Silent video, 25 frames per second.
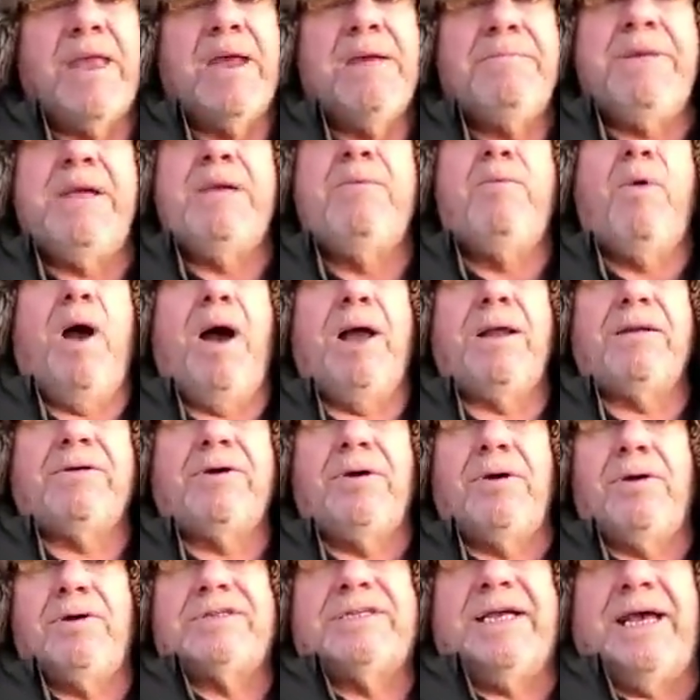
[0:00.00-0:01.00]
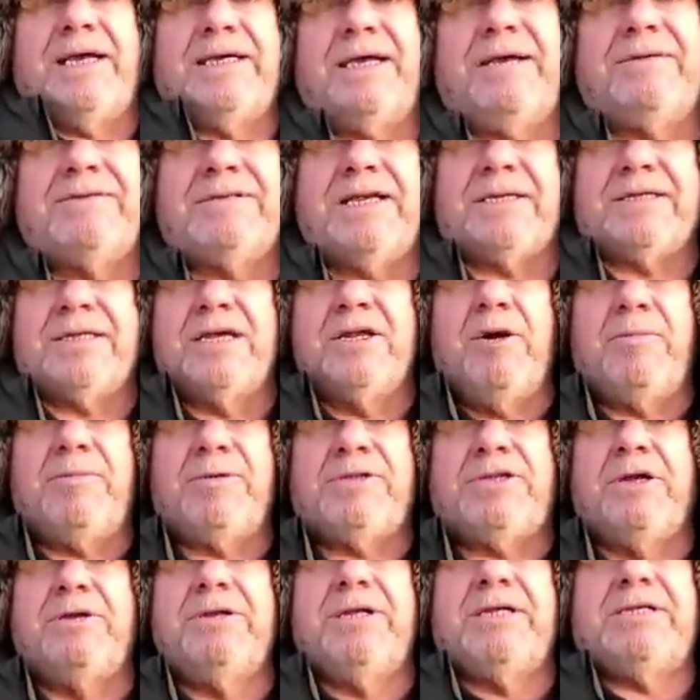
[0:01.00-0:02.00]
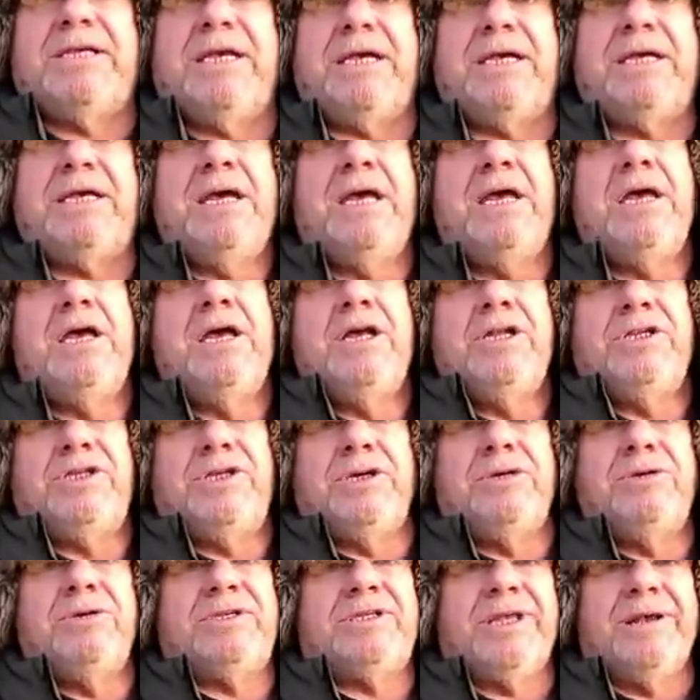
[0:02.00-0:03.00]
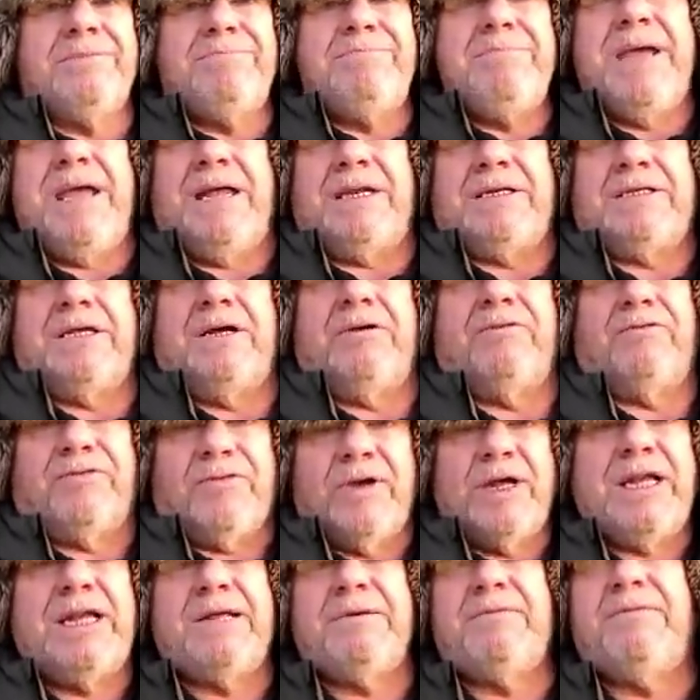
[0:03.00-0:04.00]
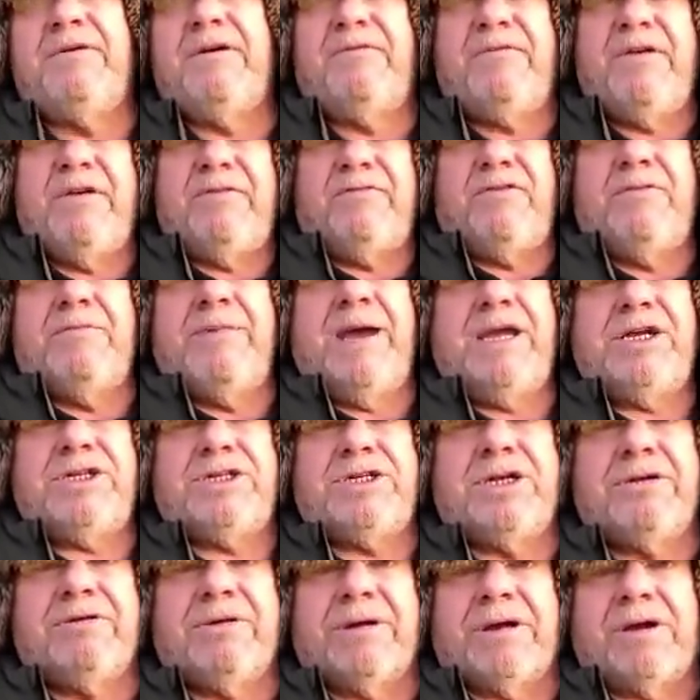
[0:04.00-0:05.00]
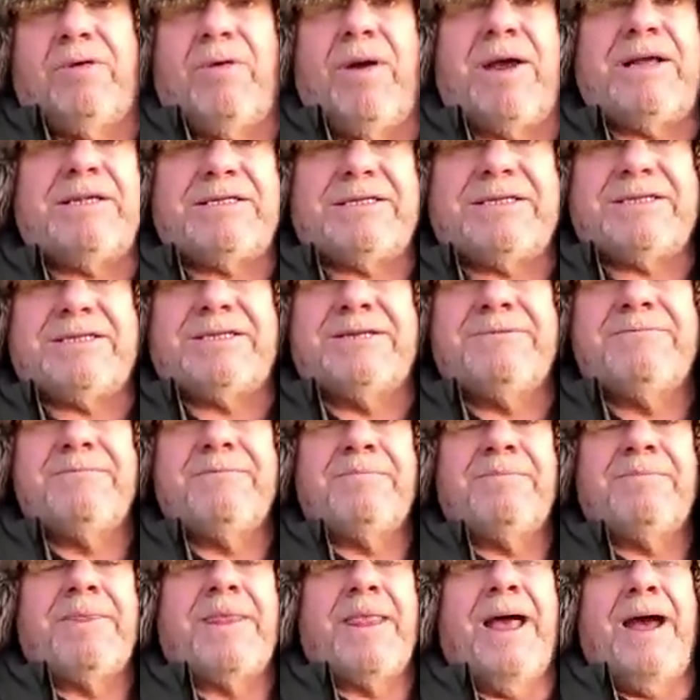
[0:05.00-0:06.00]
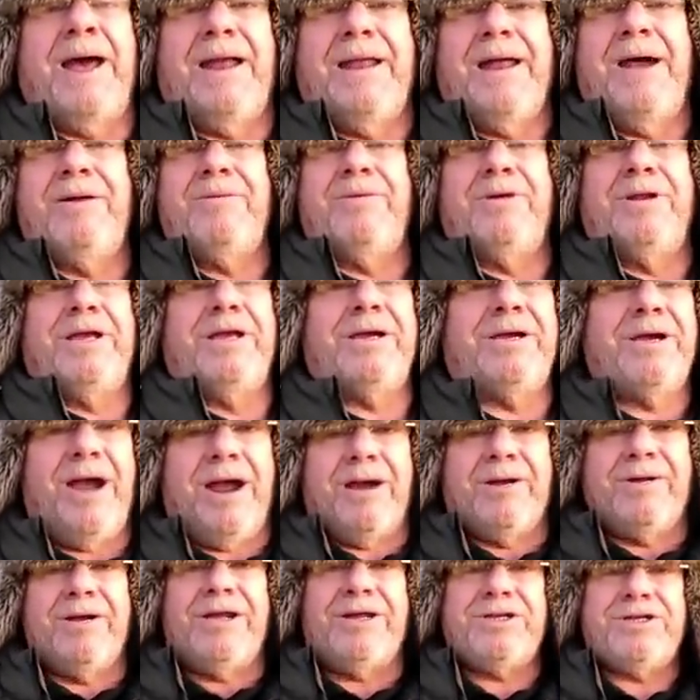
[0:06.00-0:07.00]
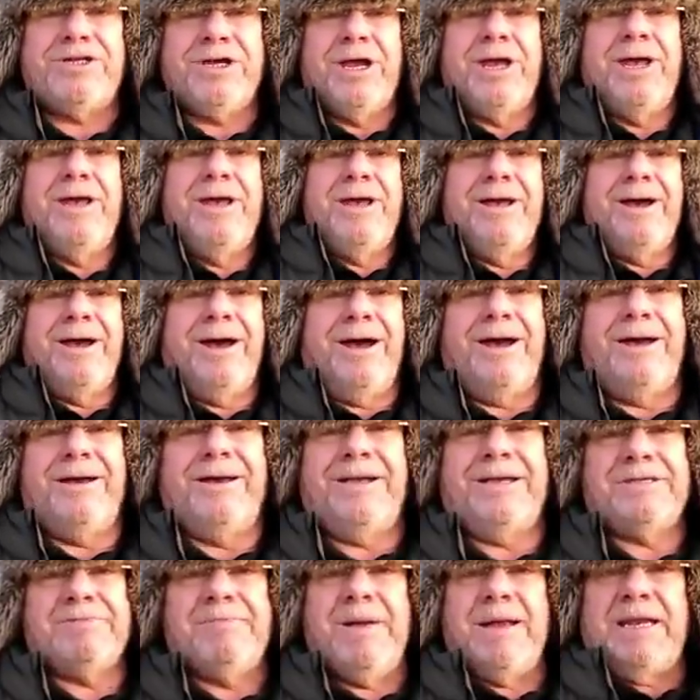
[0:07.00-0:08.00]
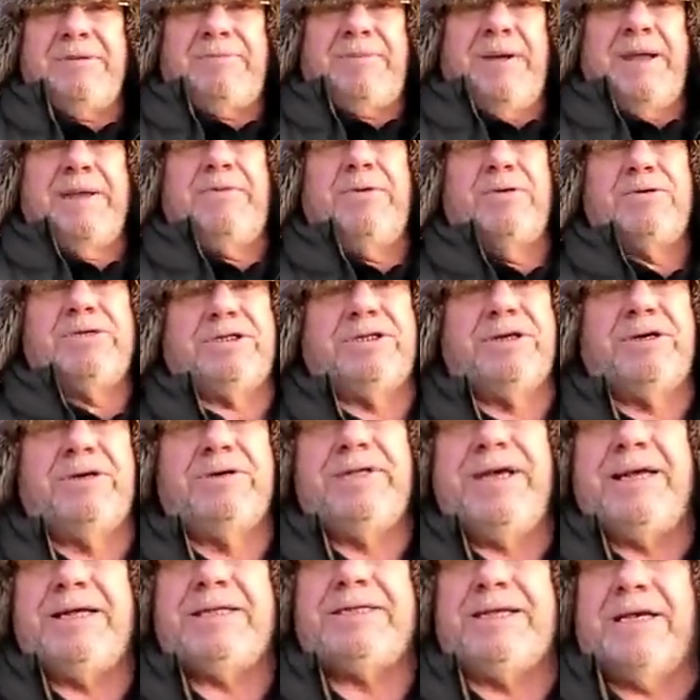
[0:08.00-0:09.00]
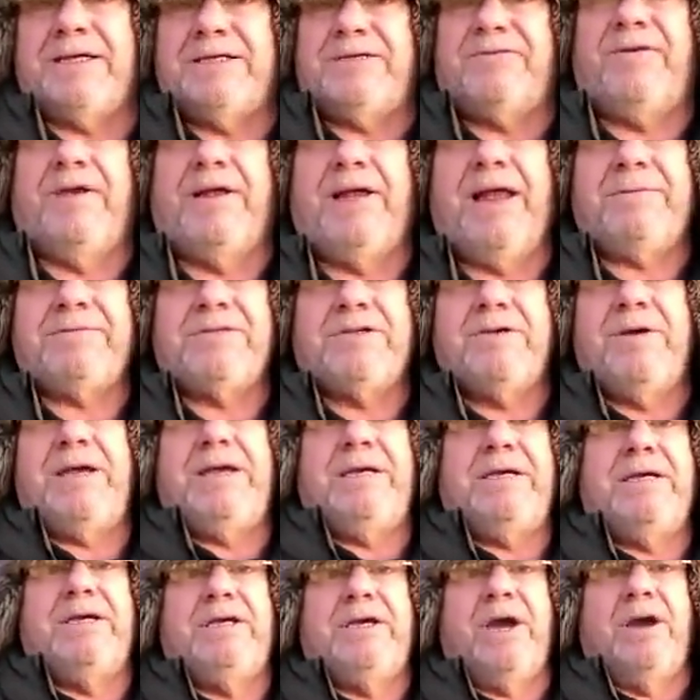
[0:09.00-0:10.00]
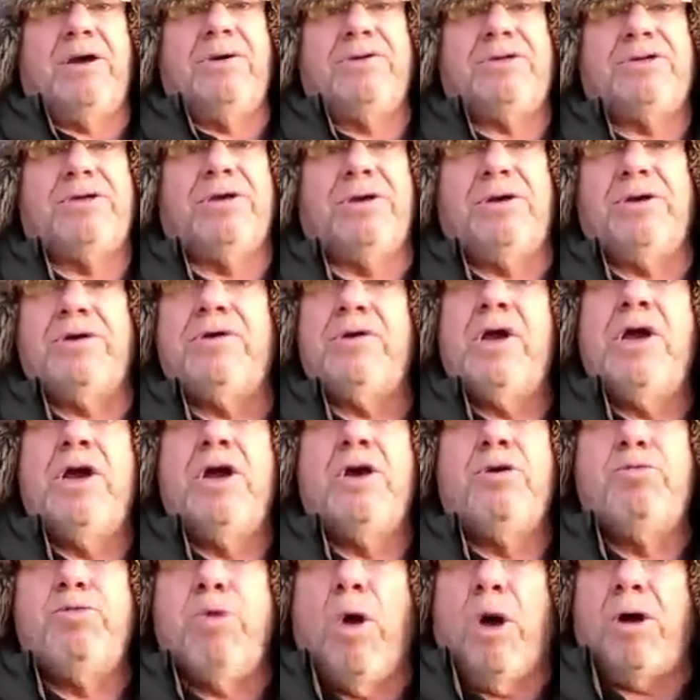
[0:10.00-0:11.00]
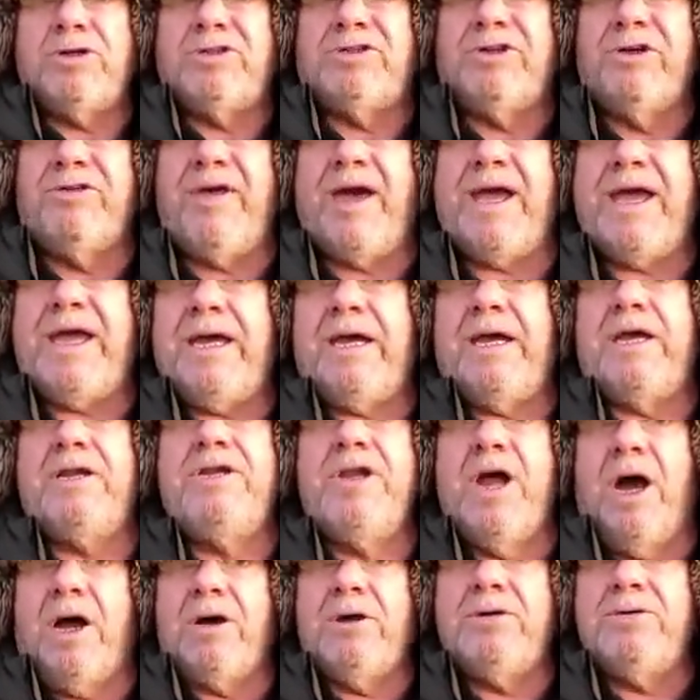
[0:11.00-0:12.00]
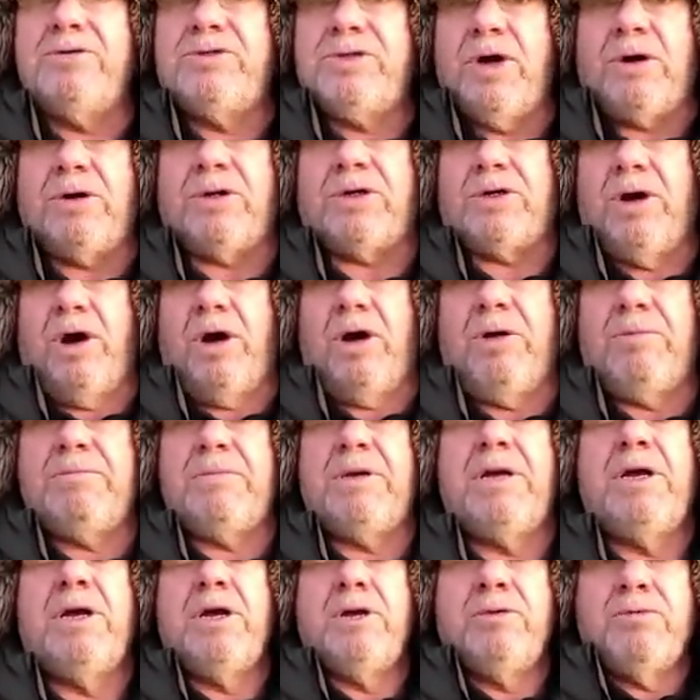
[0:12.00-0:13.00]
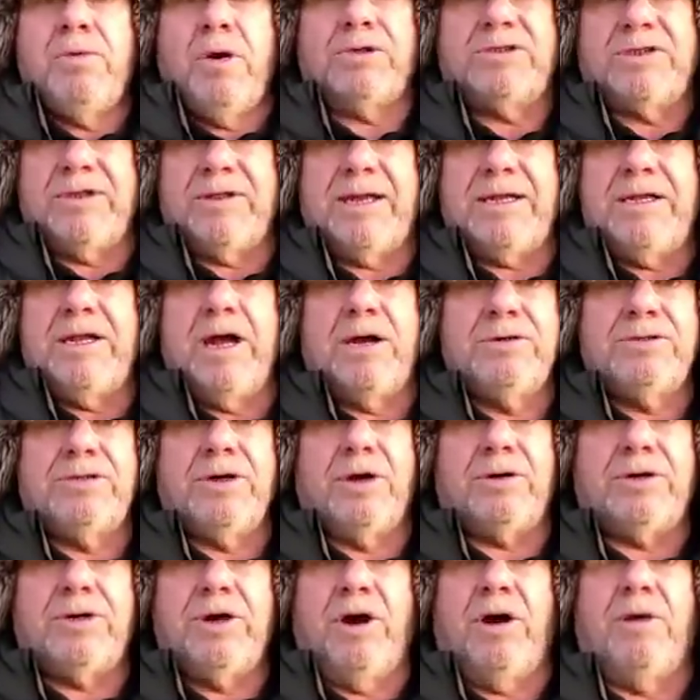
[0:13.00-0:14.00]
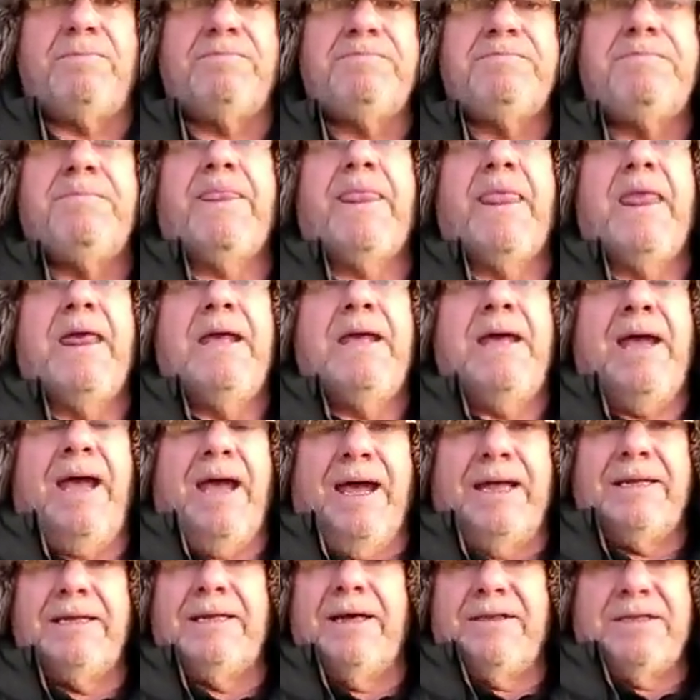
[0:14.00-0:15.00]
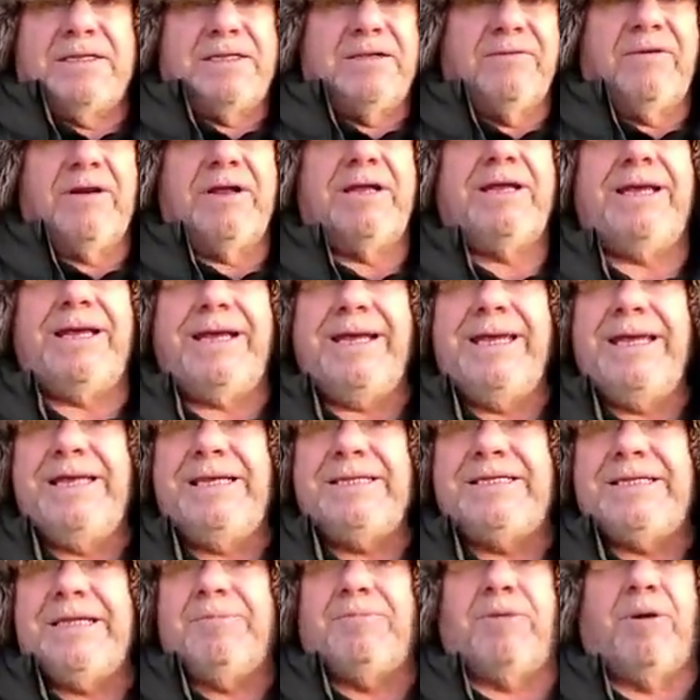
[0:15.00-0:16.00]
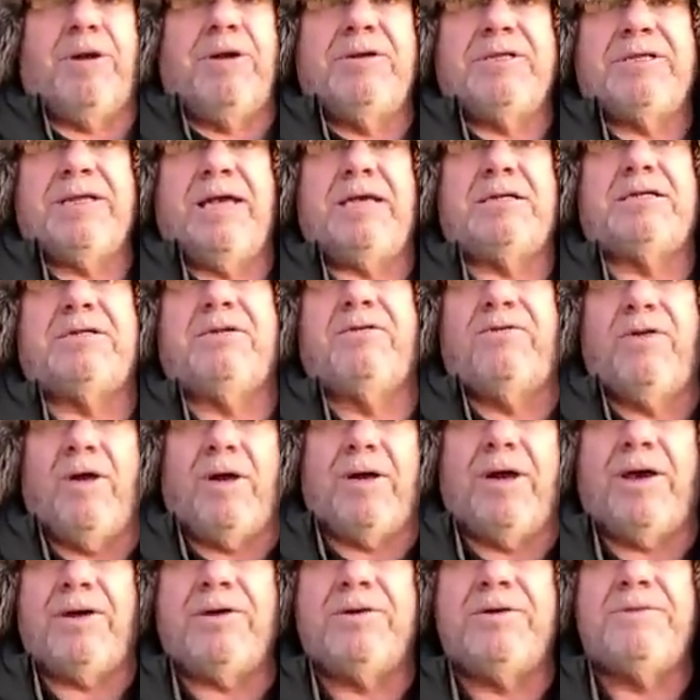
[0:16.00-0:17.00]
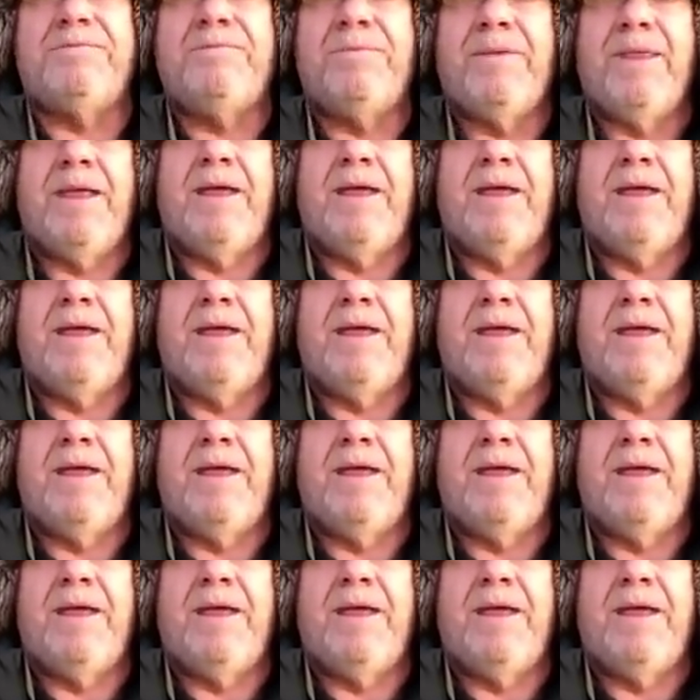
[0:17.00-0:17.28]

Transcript: Meanwhile, of course, that gives us an opportunity to submit Freedom of Information requests, and I would encourage as many people to do this as feel up to it. You go to whatdotheyknow.com, whatdotheyknow.com, and it's a very easy process to follow.